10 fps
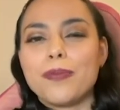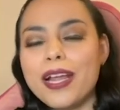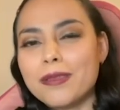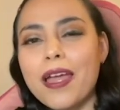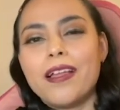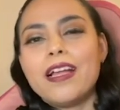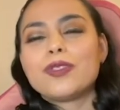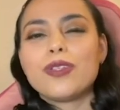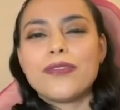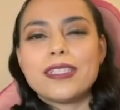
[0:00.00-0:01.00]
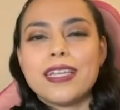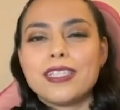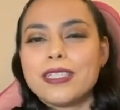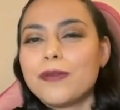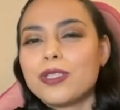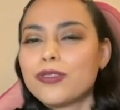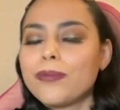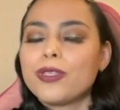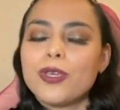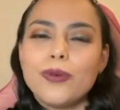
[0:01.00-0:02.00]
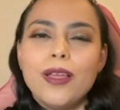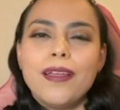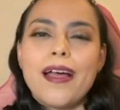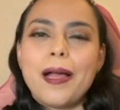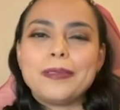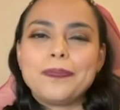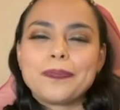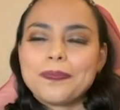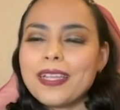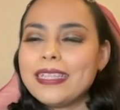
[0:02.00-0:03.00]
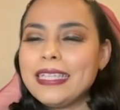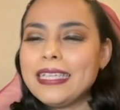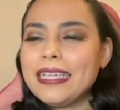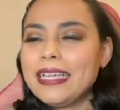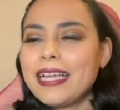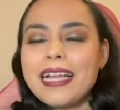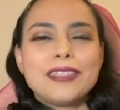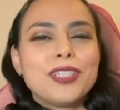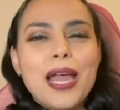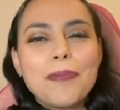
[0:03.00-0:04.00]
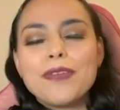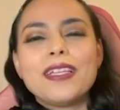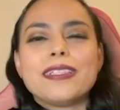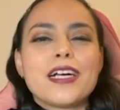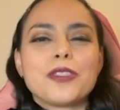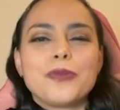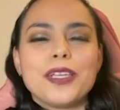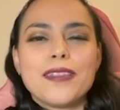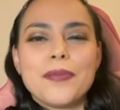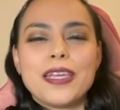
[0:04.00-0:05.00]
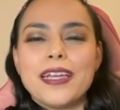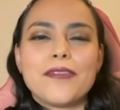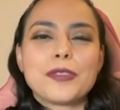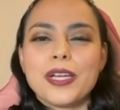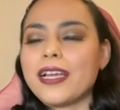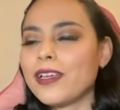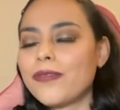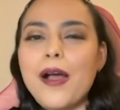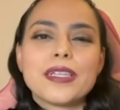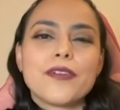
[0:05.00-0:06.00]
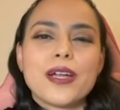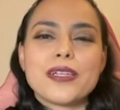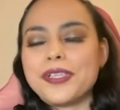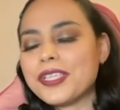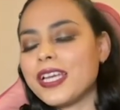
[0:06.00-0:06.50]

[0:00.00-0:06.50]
the new Neo Vision Sephiroth, guys. That might be the one you should keep your lapis for. It's uh,